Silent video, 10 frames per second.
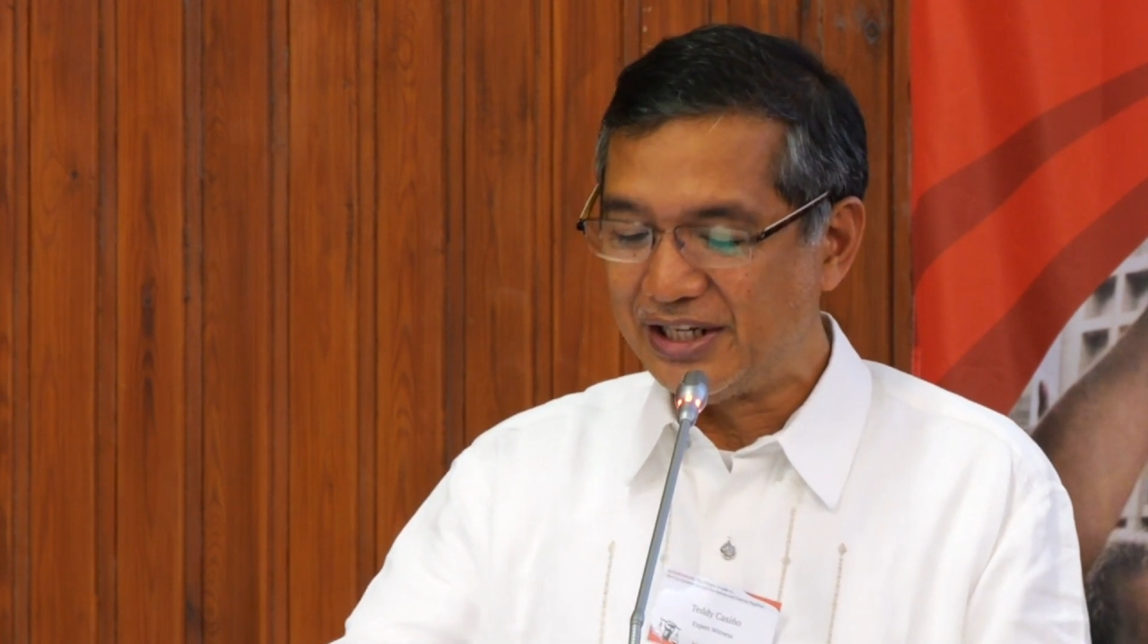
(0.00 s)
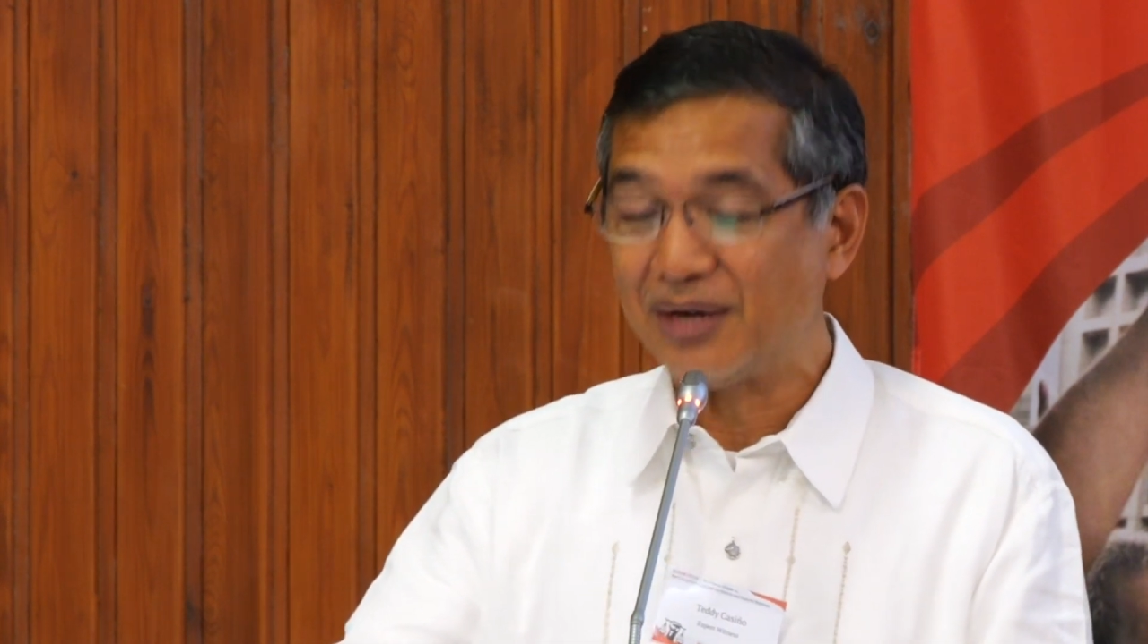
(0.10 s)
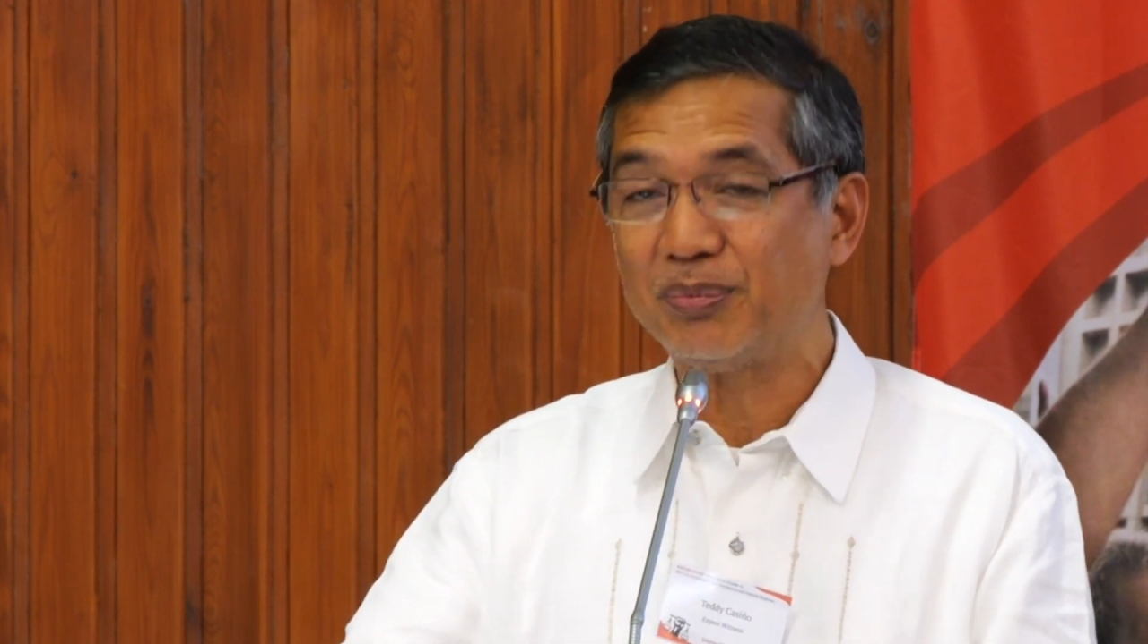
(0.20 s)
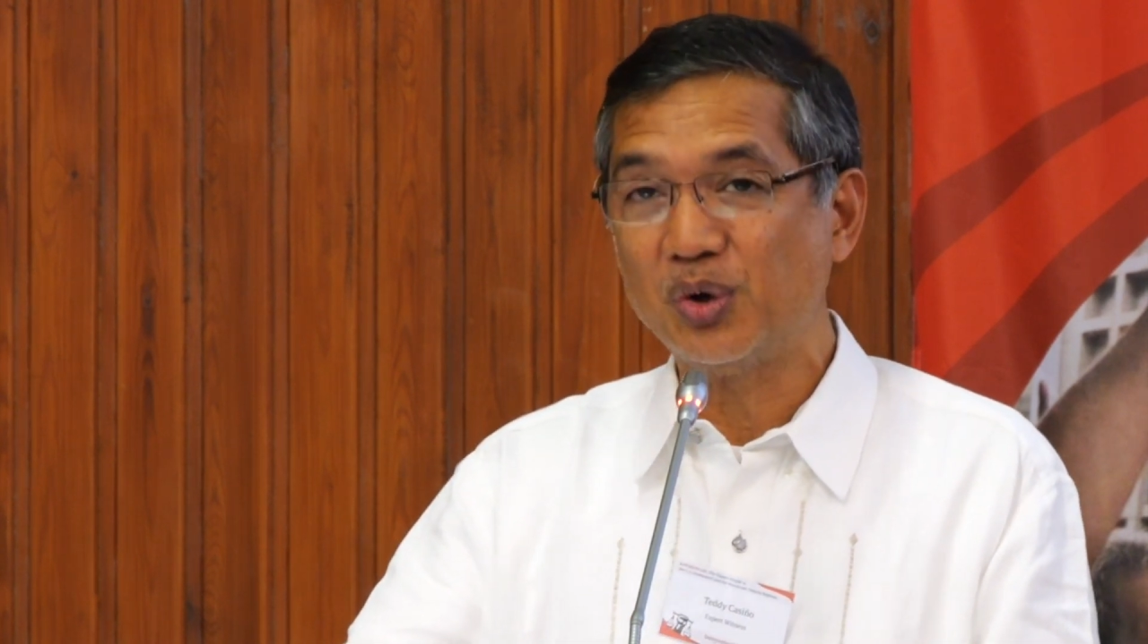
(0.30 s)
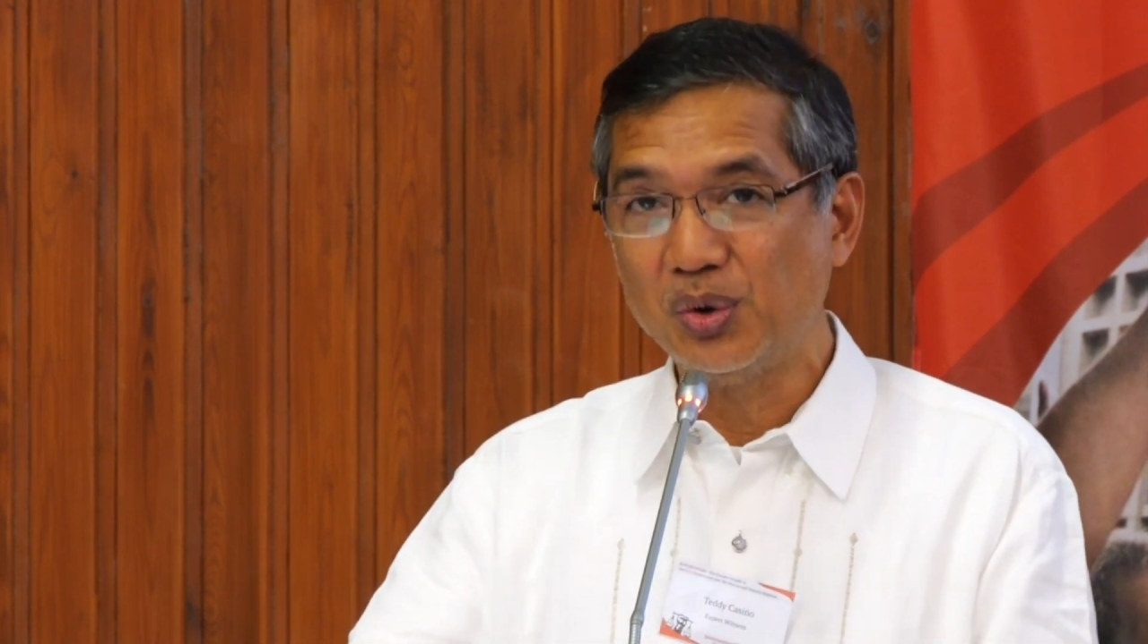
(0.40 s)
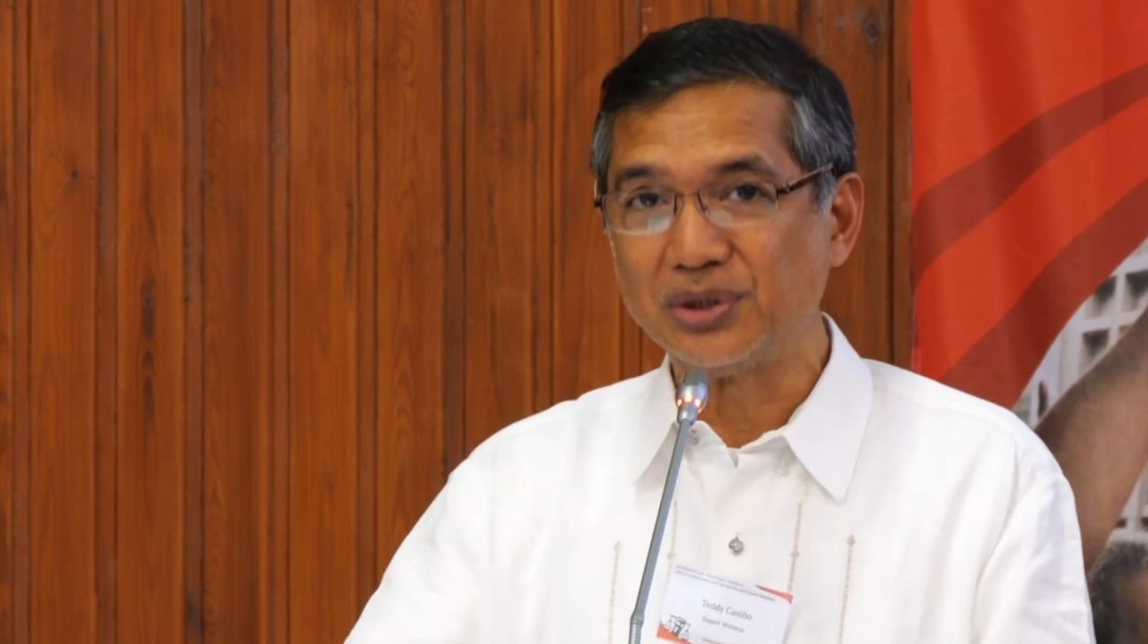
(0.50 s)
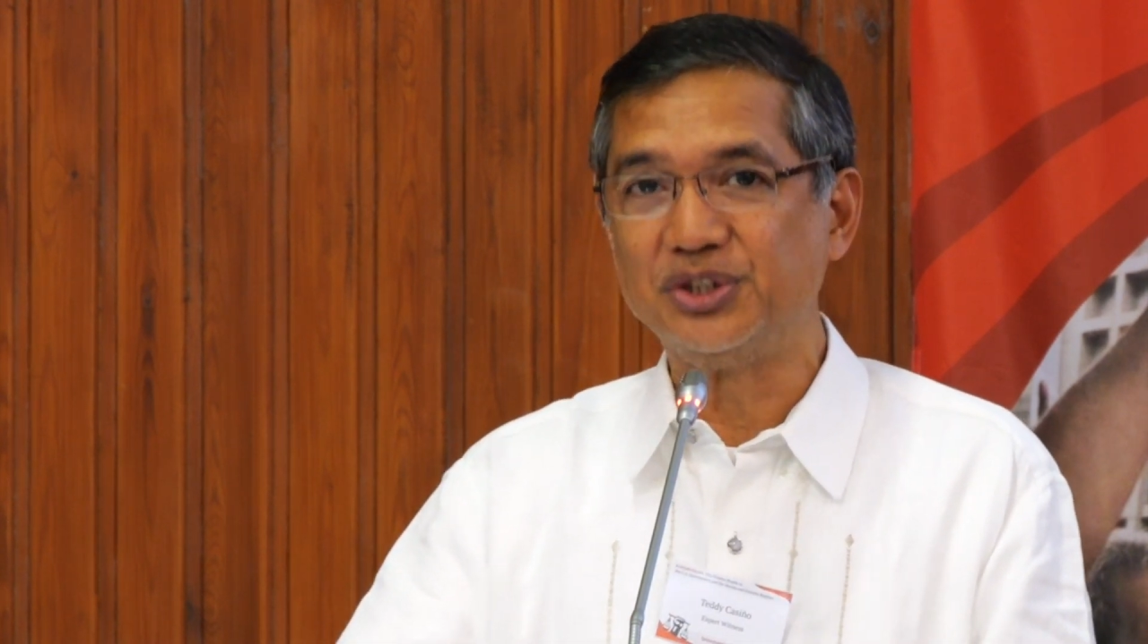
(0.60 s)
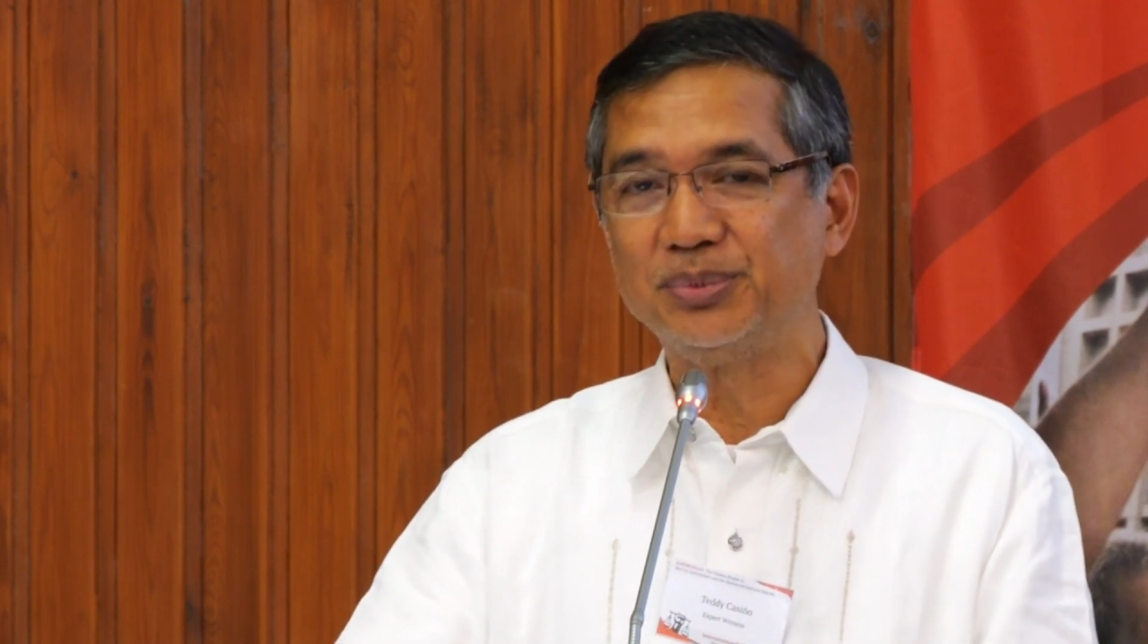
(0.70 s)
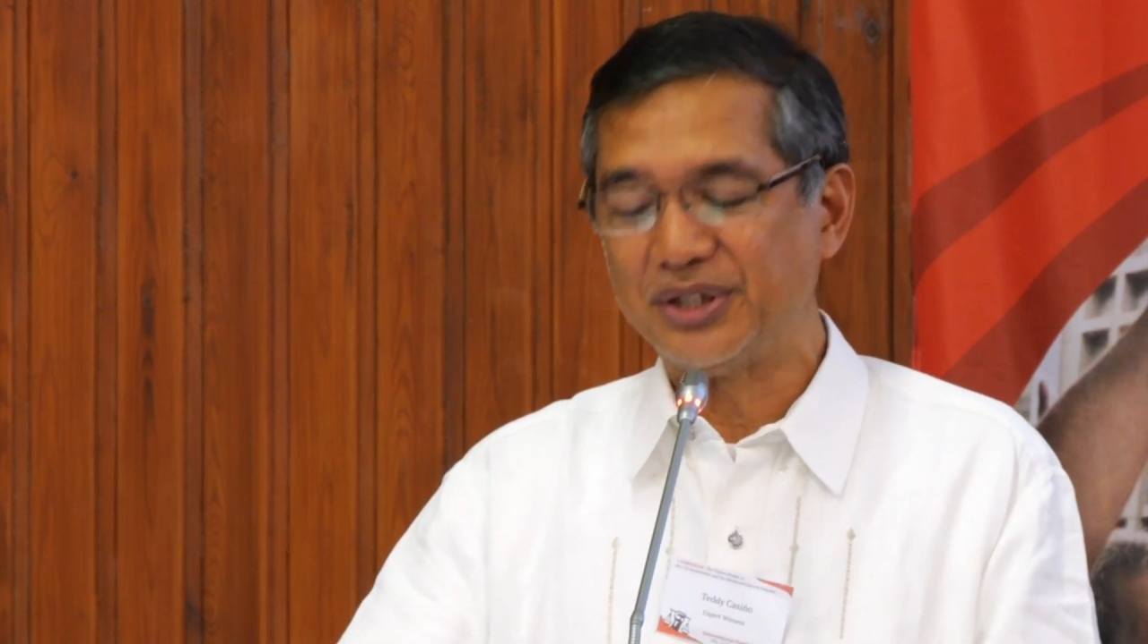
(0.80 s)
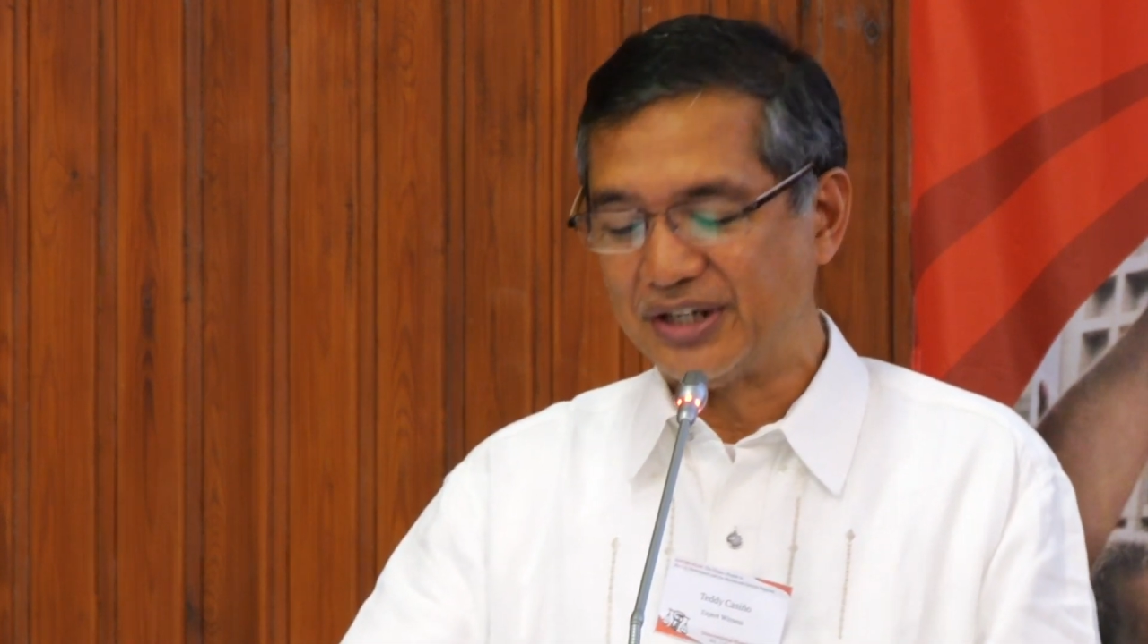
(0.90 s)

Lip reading: uphold human